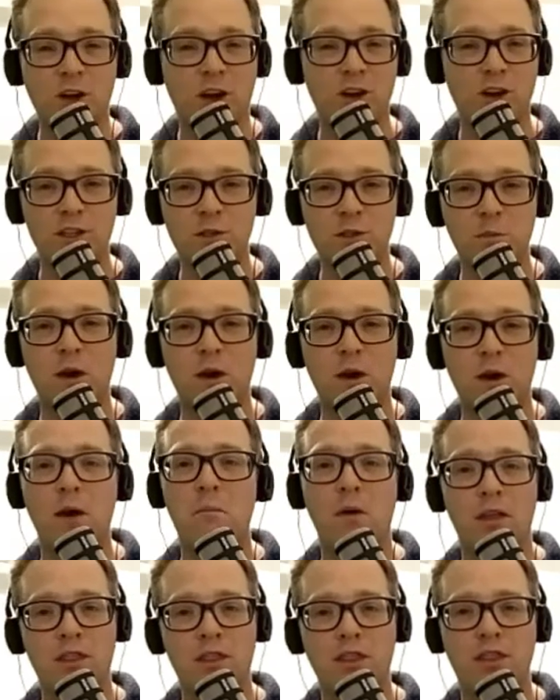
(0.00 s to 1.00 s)
dollars per
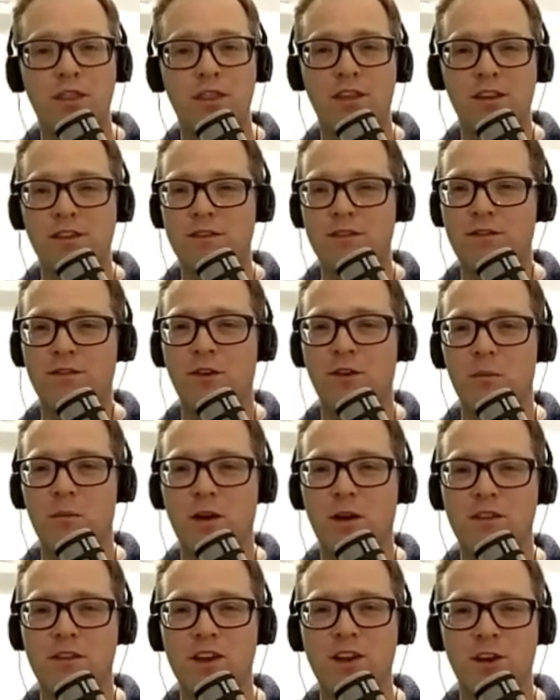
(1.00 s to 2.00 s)
month yeah. from
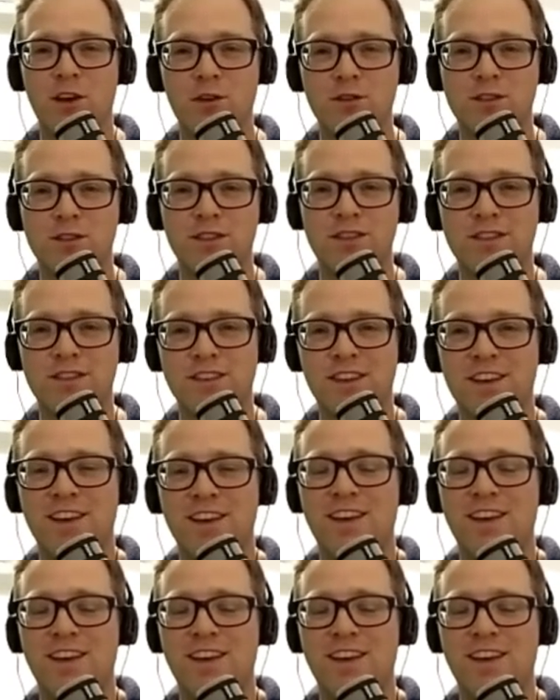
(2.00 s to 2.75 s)
my videos. Yeah, a lot